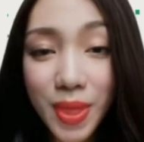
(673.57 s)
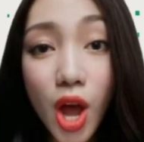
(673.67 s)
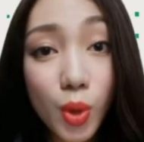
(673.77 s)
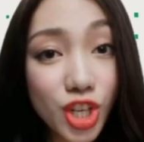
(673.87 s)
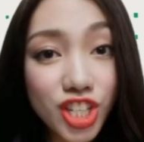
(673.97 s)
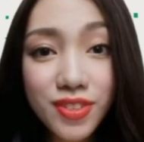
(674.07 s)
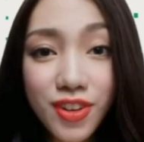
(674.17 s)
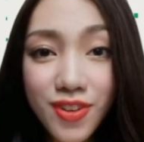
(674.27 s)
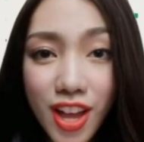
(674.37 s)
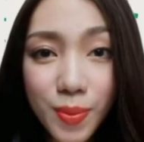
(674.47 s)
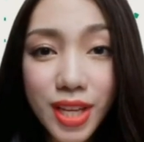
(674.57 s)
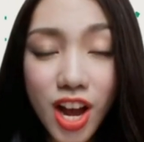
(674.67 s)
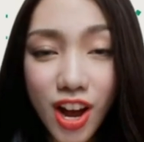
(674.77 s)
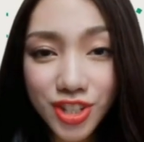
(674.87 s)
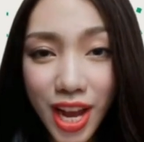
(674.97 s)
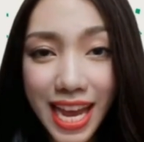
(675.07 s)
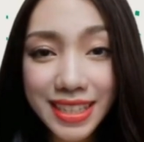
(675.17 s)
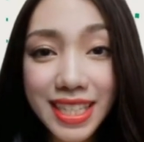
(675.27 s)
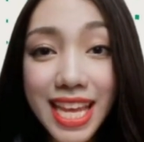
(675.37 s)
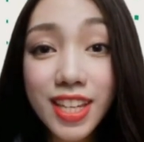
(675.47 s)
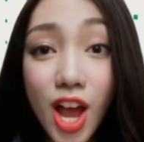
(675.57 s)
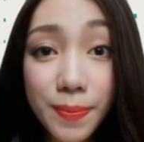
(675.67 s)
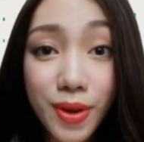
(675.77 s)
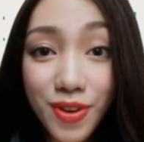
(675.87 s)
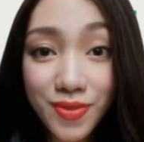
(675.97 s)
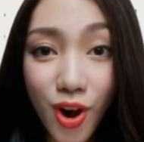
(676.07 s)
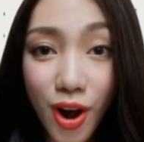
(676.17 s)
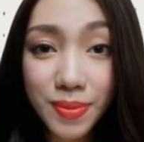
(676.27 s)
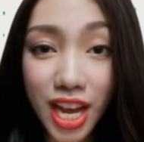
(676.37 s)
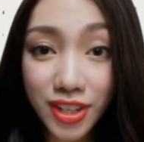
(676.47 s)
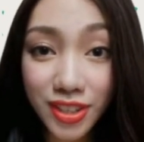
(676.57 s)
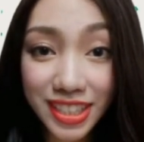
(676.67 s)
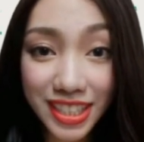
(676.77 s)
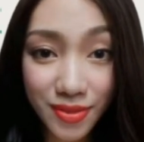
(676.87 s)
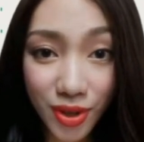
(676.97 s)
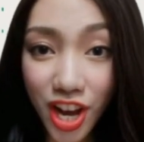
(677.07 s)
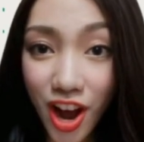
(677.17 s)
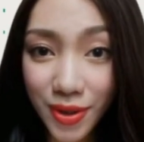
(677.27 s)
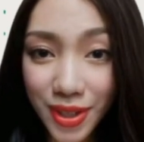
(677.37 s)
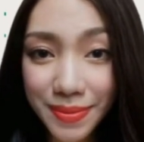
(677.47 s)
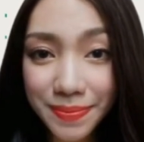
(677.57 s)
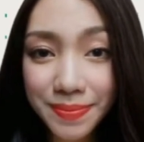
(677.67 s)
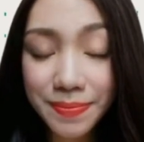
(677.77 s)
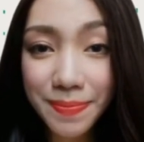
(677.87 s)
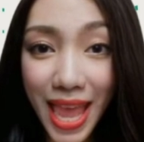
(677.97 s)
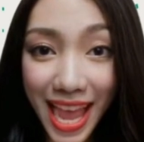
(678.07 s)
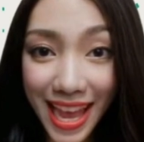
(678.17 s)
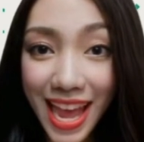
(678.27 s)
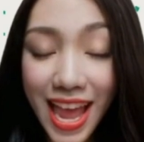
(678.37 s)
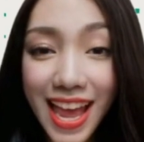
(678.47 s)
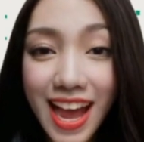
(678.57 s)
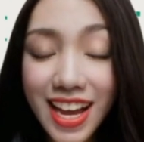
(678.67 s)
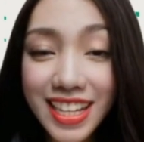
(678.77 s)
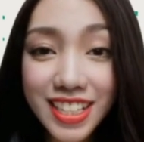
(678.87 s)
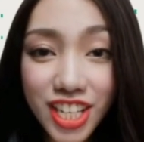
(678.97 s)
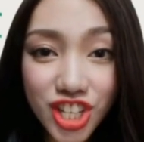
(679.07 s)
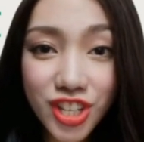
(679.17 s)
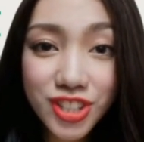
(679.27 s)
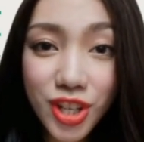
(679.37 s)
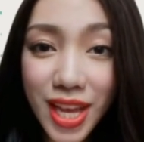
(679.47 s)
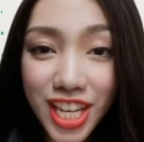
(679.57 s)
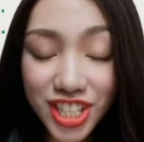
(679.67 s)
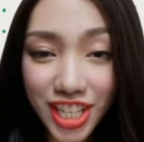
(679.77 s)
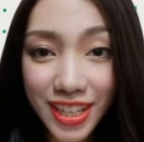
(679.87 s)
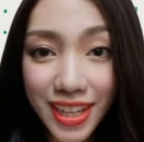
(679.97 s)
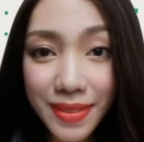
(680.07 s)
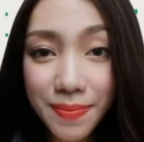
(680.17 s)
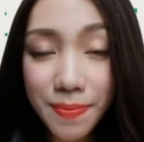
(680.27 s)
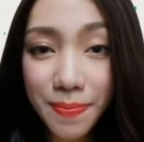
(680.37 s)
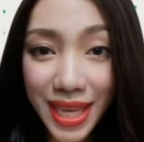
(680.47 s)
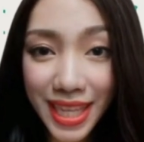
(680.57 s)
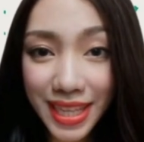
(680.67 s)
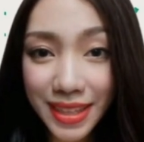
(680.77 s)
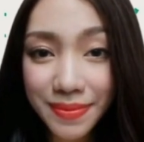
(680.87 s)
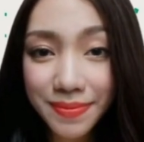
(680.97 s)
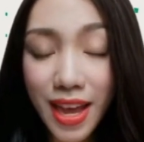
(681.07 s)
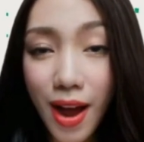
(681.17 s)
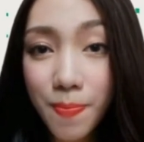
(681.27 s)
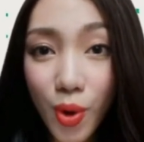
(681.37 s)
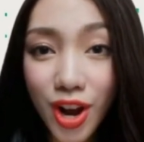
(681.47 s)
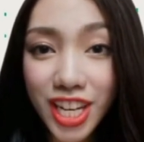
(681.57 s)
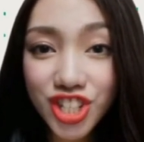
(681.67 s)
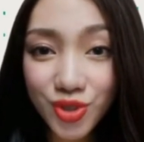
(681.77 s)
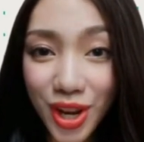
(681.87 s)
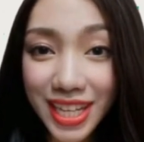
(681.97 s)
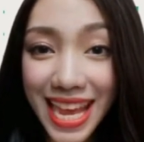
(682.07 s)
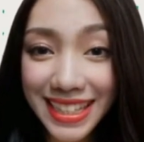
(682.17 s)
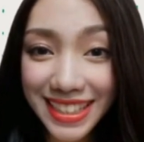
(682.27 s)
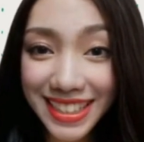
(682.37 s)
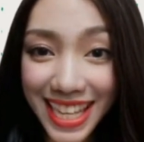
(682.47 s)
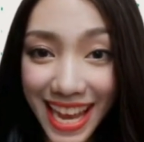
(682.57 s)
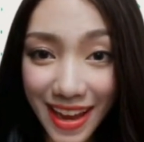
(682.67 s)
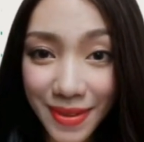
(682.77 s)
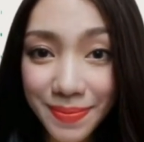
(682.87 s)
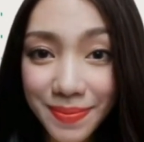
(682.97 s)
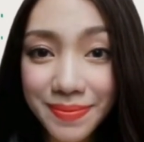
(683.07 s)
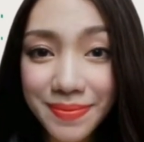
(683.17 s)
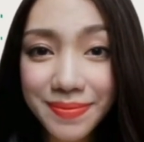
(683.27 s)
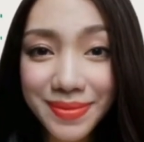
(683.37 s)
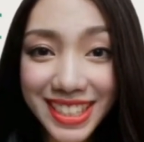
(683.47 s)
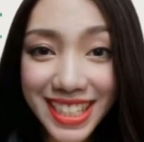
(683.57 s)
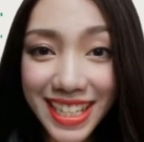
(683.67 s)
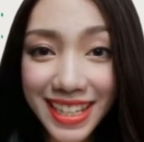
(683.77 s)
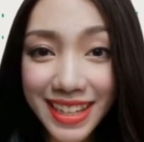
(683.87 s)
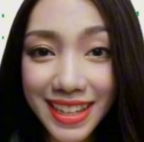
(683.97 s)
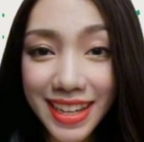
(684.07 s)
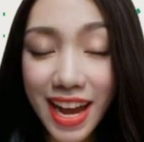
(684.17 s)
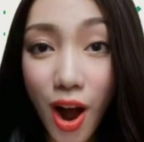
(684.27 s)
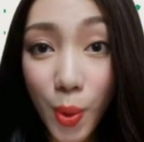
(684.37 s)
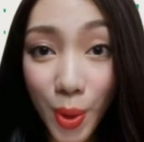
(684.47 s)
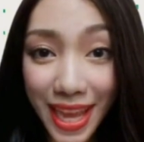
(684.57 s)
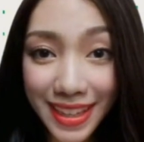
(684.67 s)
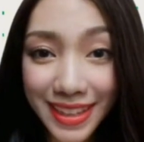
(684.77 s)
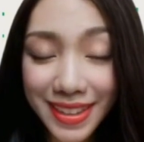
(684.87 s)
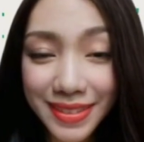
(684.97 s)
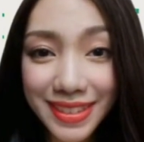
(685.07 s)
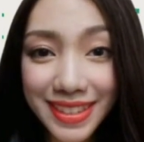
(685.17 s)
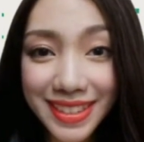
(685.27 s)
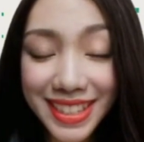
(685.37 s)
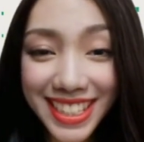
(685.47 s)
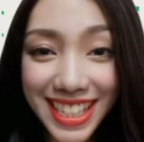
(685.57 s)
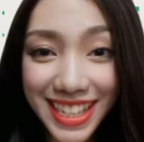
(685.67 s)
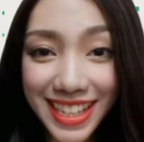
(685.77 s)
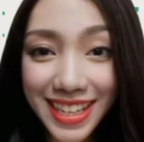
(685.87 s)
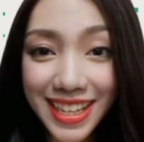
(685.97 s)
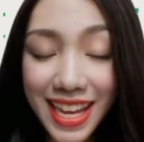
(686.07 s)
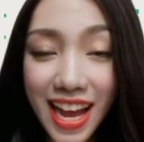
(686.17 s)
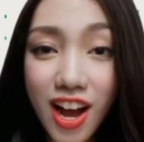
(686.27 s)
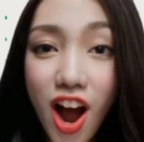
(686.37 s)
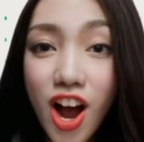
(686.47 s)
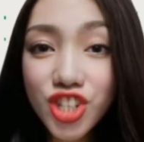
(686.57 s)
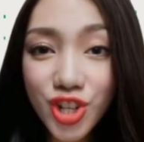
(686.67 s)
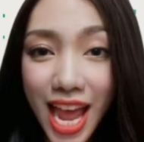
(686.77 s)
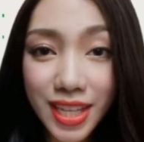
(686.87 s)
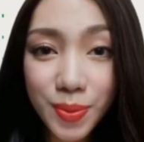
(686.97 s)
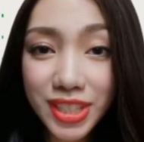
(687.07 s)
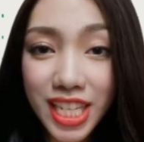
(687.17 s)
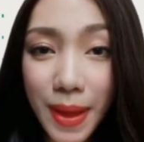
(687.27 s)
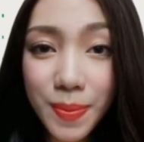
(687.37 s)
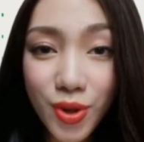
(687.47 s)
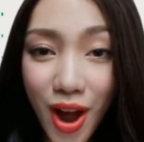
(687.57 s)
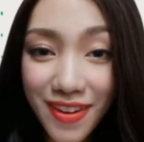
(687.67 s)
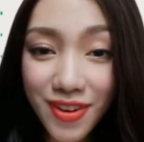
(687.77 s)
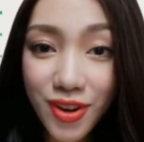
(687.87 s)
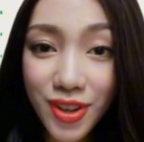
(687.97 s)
Which of the following contracts cannot be reformed under the Civil Code? A. A conditional donation. B. A mortgage written as a sale. C. A will. D. A contract with typographical